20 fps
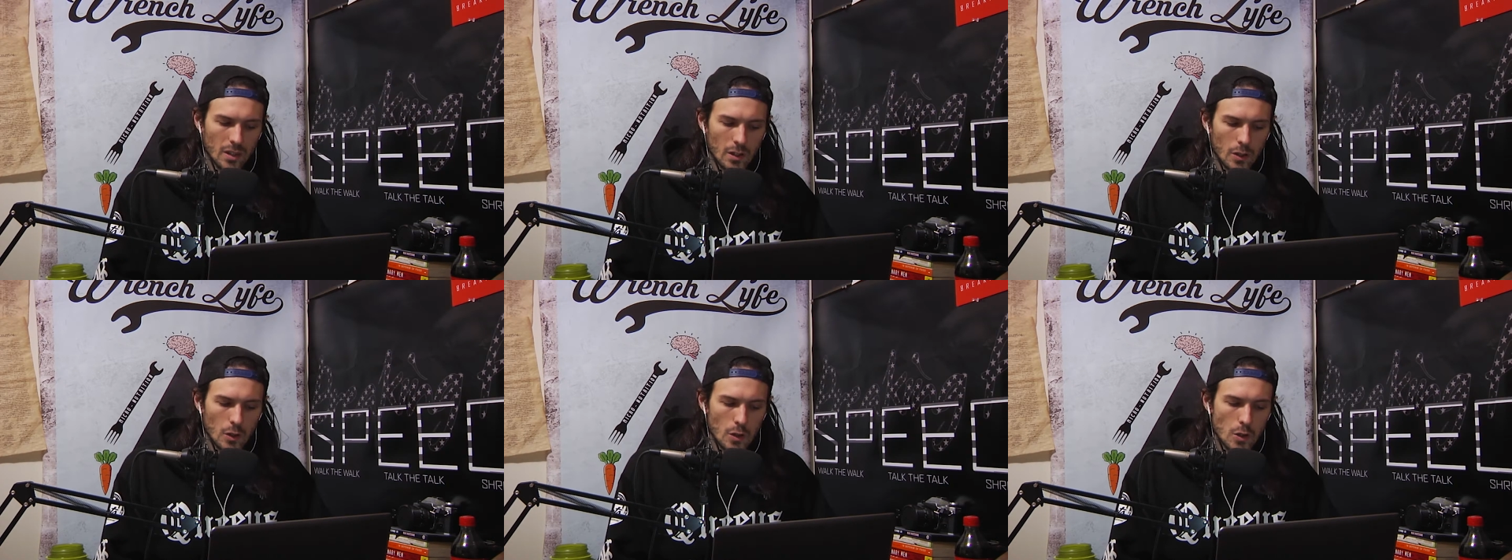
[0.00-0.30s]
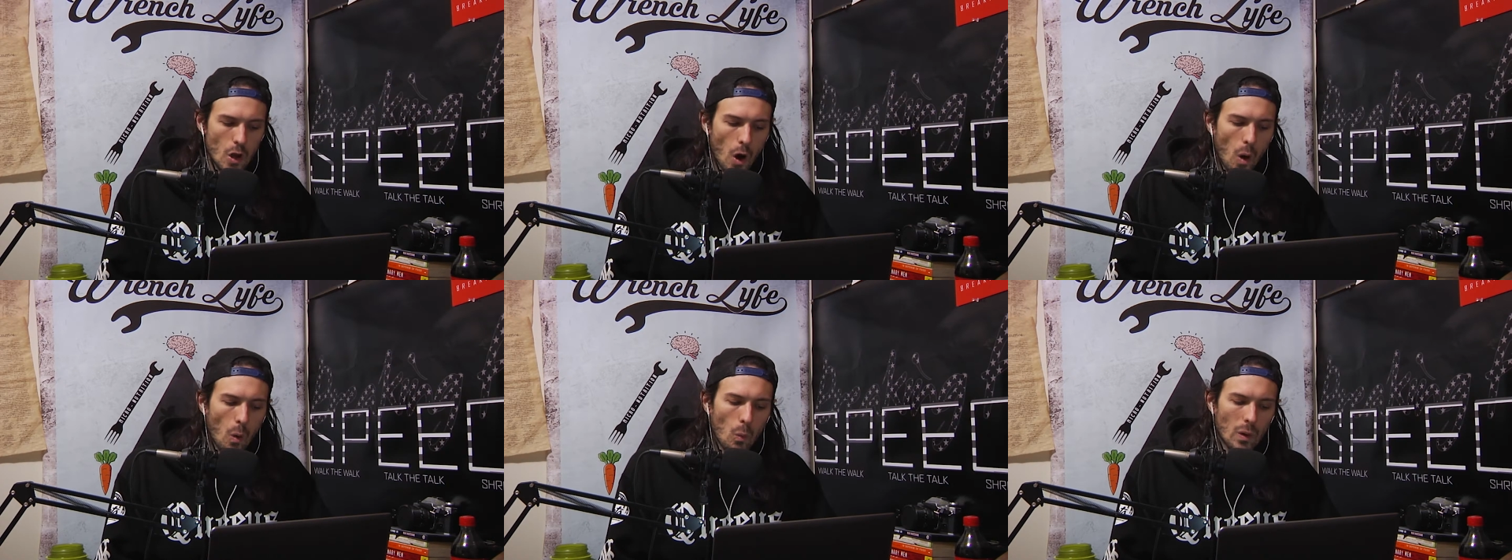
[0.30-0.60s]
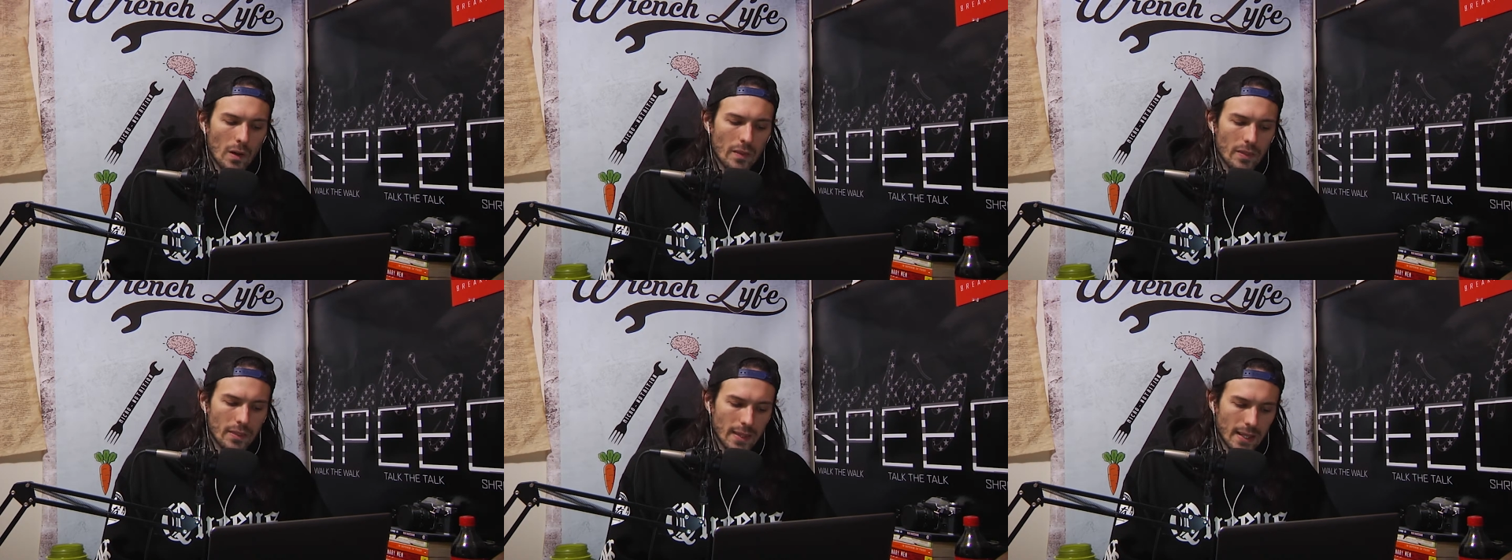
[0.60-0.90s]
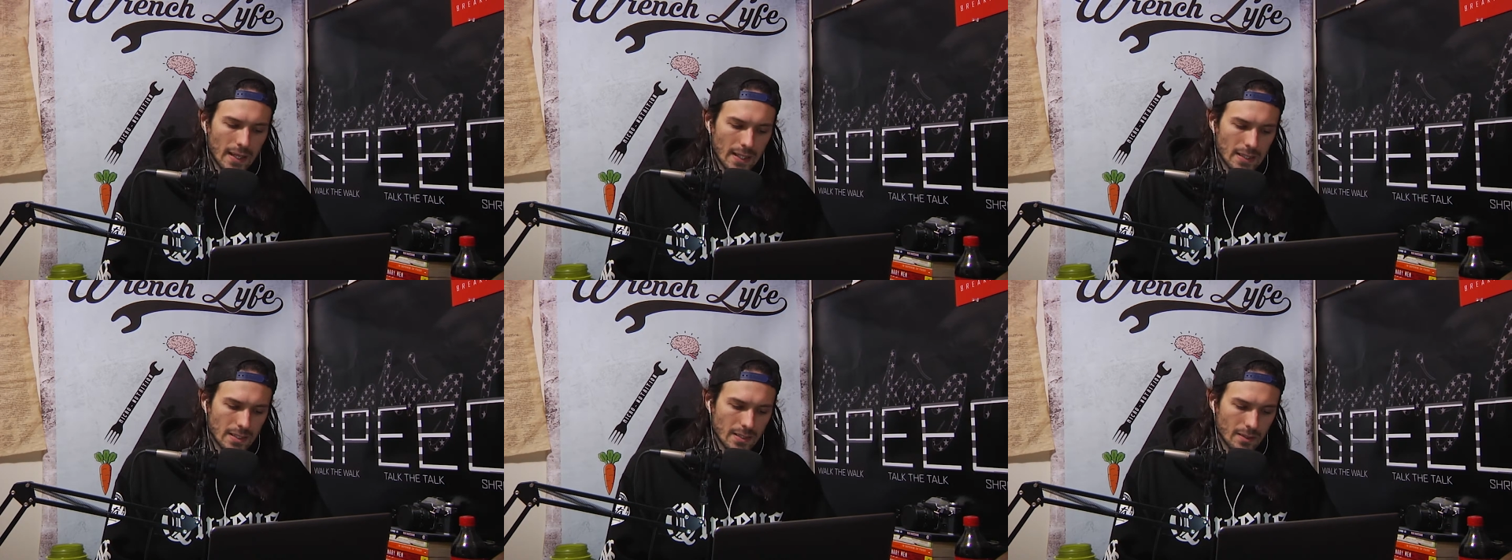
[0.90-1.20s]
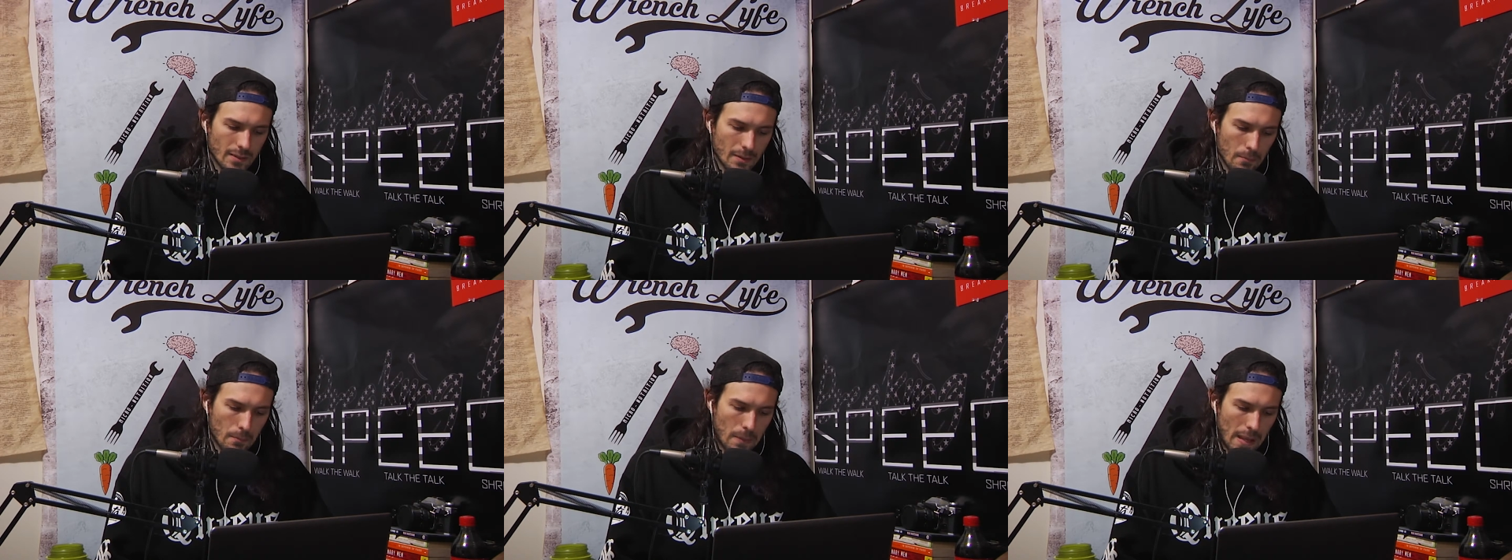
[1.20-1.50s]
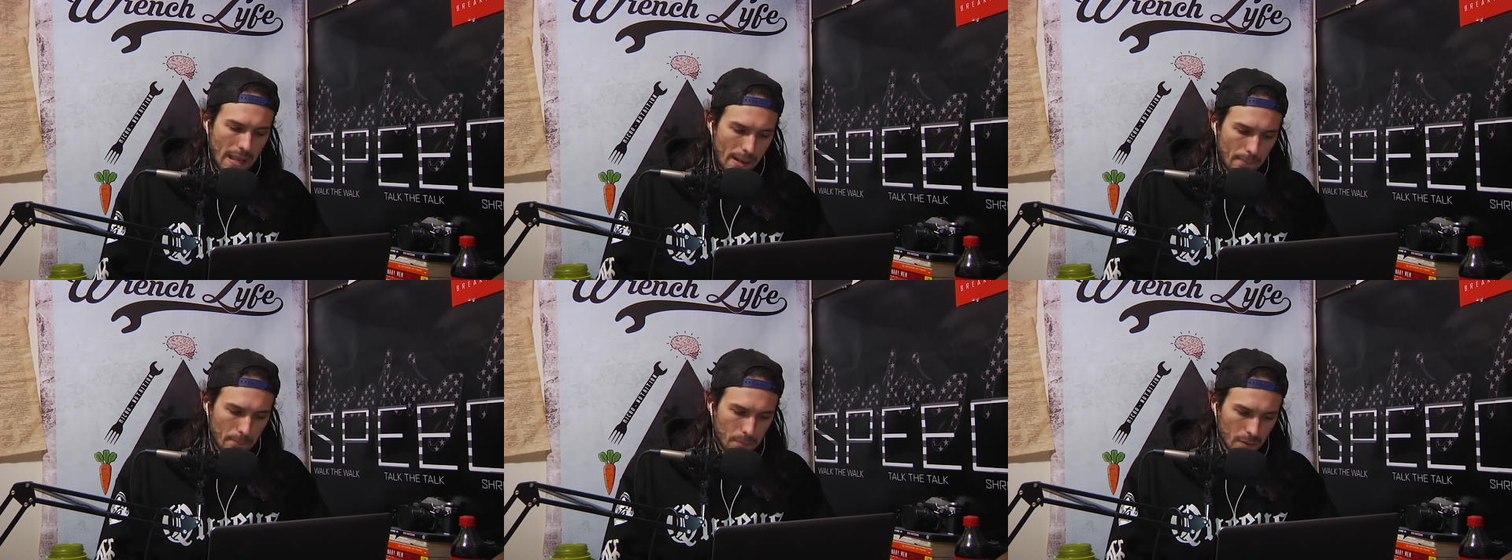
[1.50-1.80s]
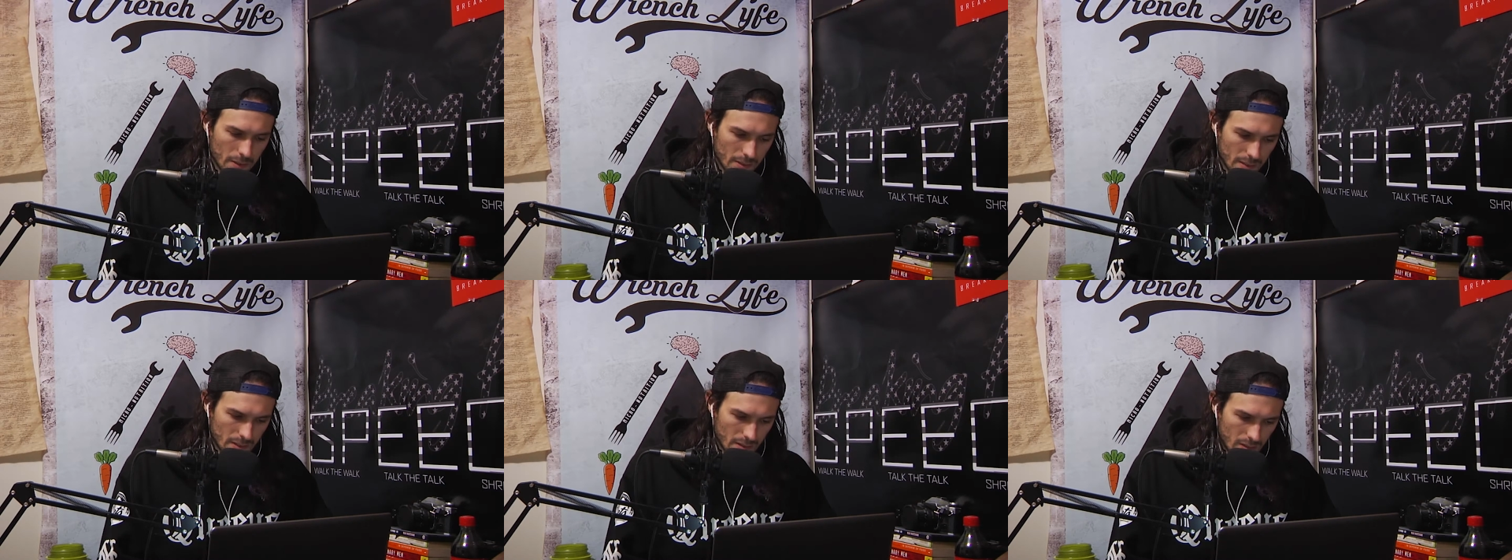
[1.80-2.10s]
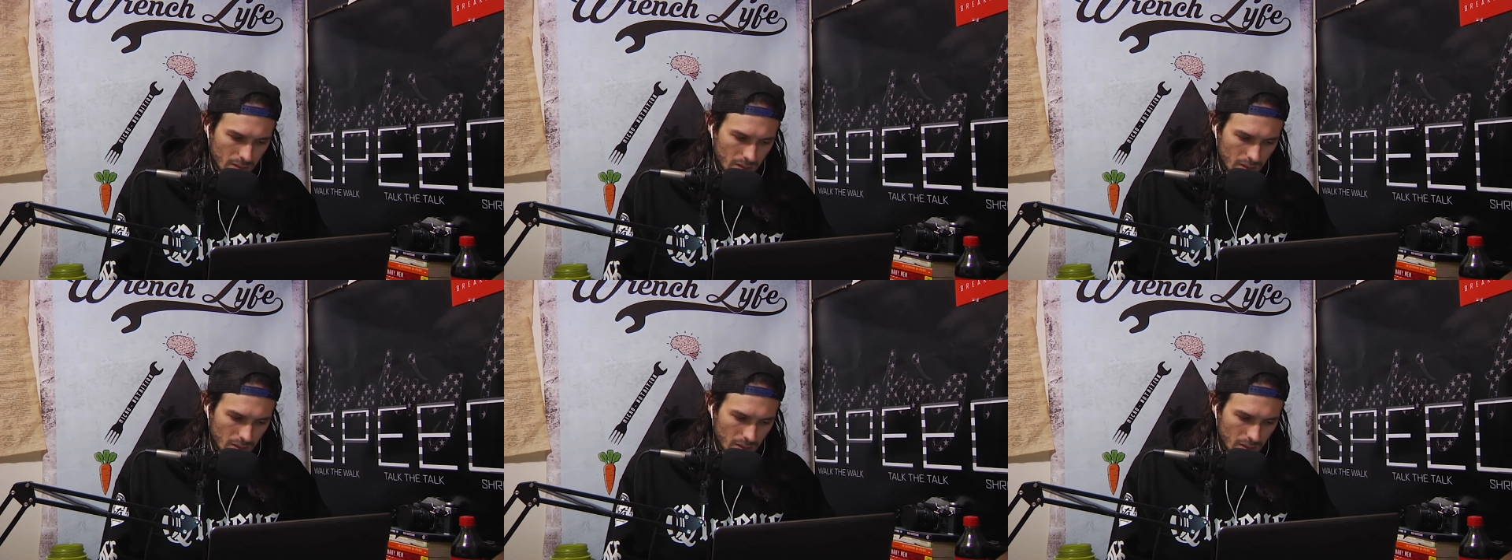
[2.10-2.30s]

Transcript: No one thinks they're a bad person.